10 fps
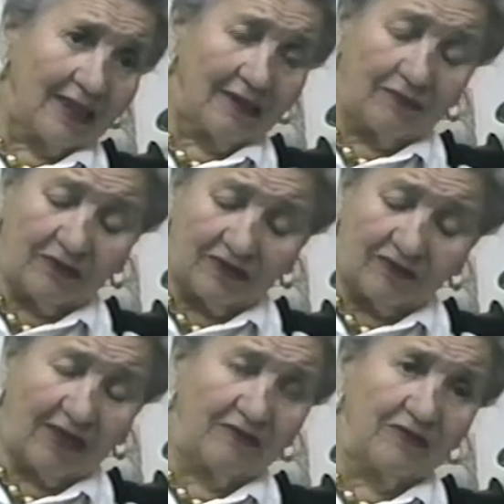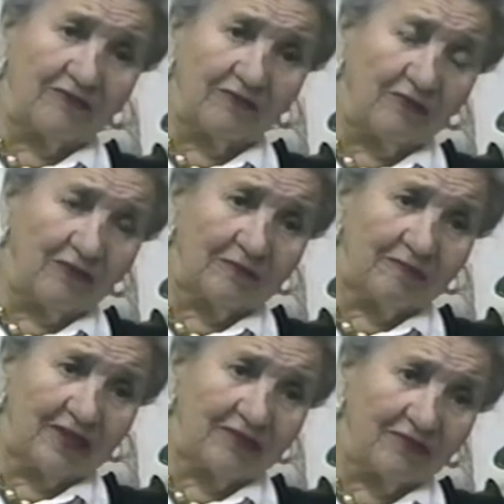And we traveled from
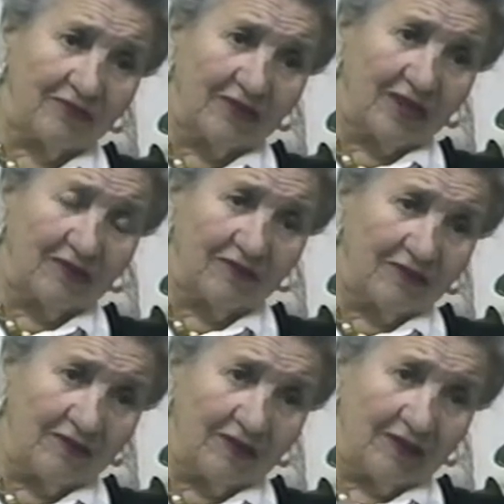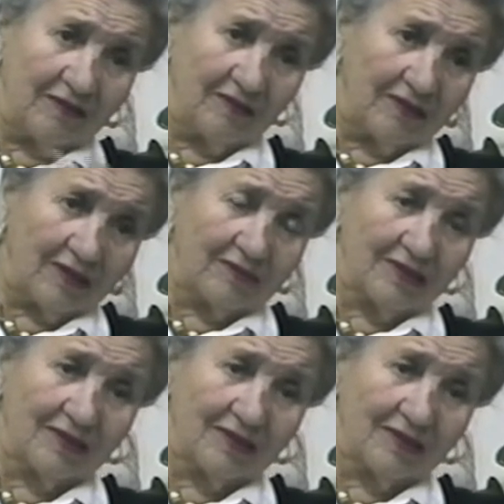one place to the other. Uh,